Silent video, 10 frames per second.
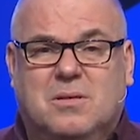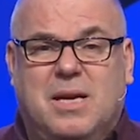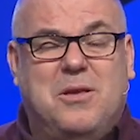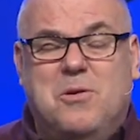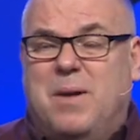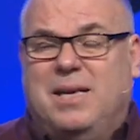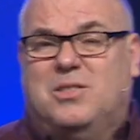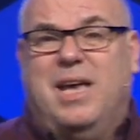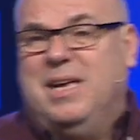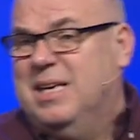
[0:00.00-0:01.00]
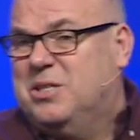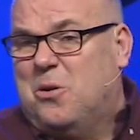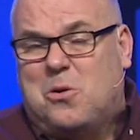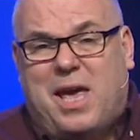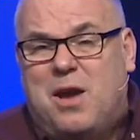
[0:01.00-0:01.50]
And you might say, Is it
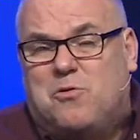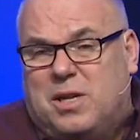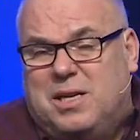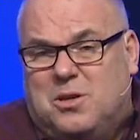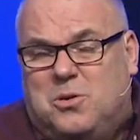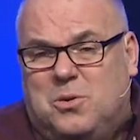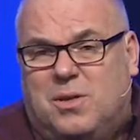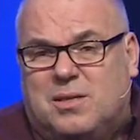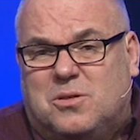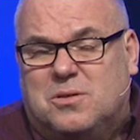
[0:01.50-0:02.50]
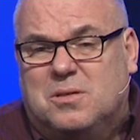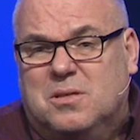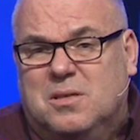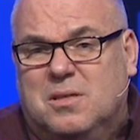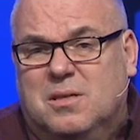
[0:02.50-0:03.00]
okay really to do this?
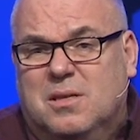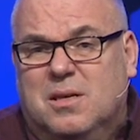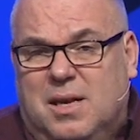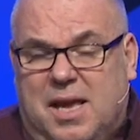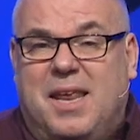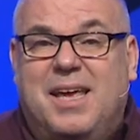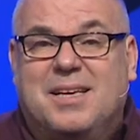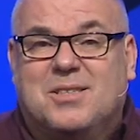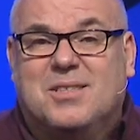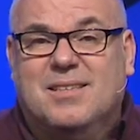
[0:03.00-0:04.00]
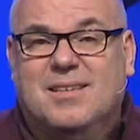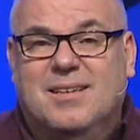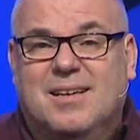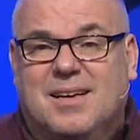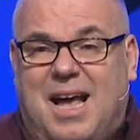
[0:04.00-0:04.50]
It is.
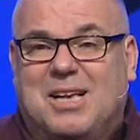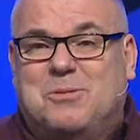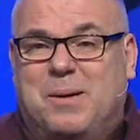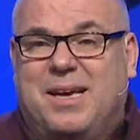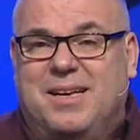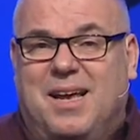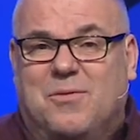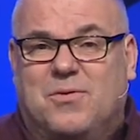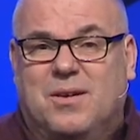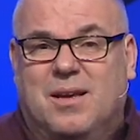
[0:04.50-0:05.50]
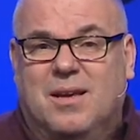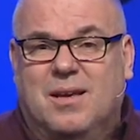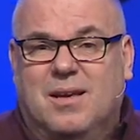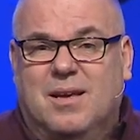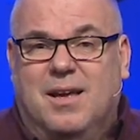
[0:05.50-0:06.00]
God's big enough.
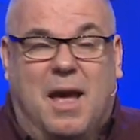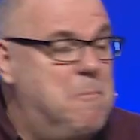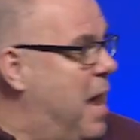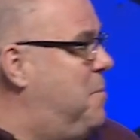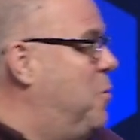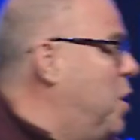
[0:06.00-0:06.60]
And maybe